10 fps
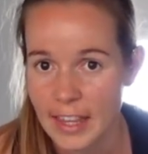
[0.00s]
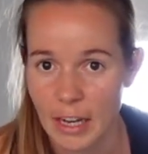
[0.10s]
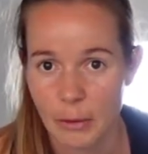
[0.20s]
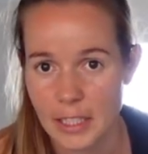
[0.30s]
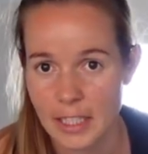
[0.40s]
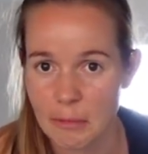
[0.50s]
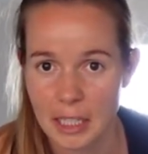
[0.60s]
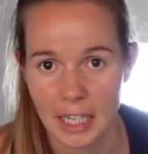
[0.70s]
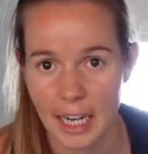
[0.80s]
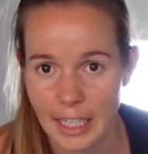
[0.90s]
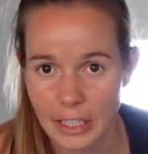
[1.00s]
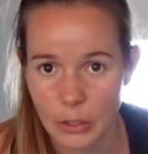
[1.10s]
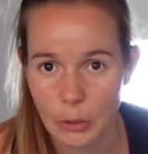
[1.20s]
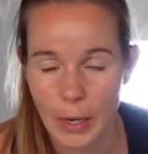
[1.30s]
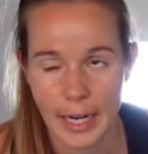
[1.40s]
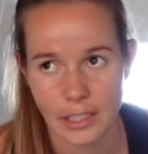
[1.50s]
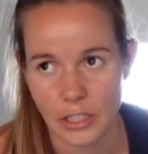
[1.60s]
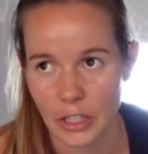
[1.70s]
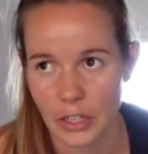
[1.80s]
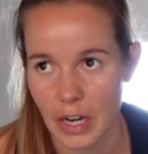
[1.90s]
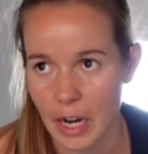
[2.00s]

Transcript: That was something I could always do